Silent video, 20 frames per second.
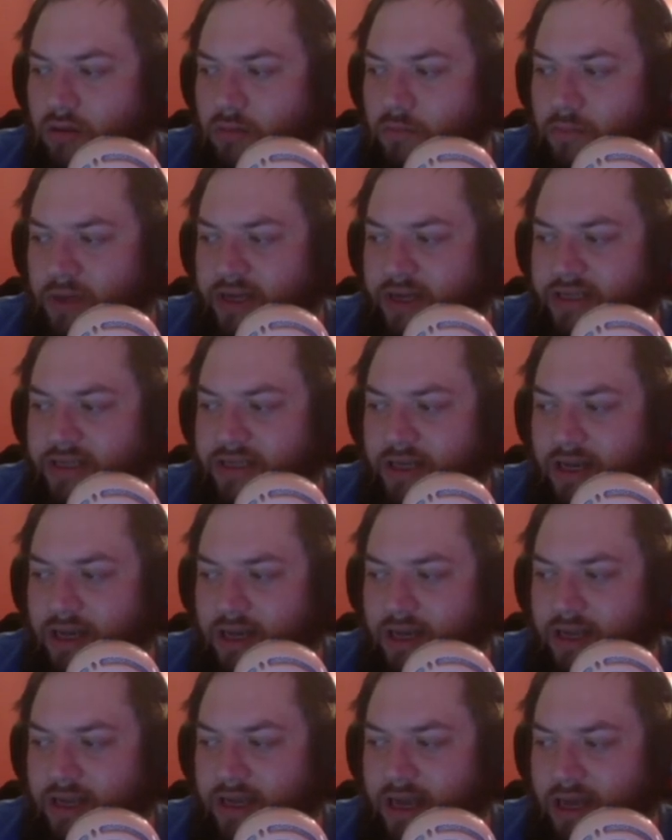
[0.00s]
But
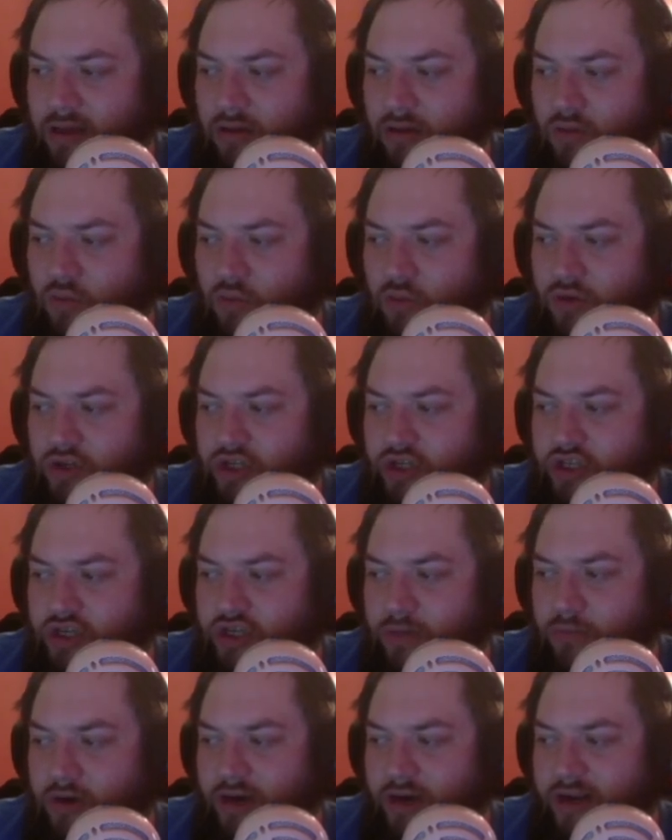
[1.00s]
uh, yeah, we'll just
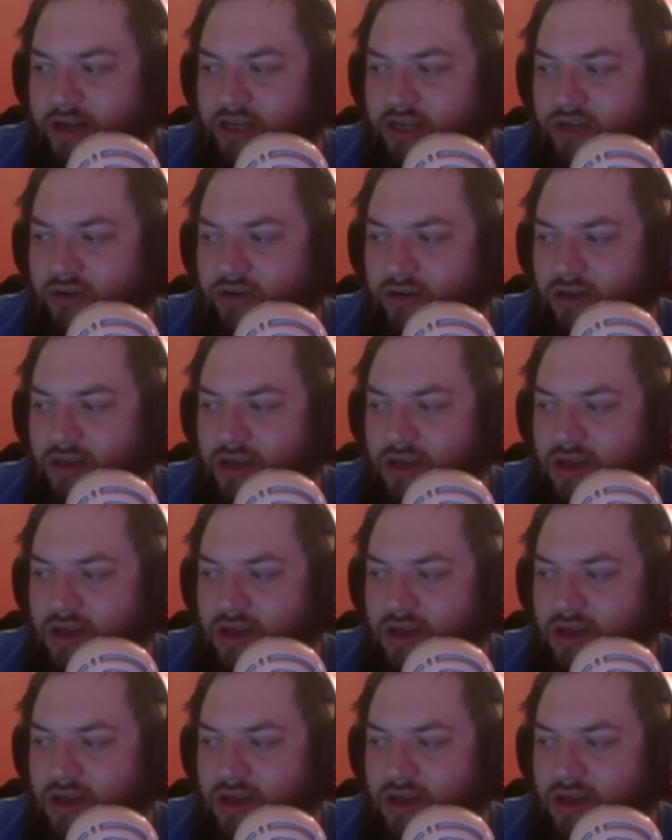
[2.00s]
jump right into it.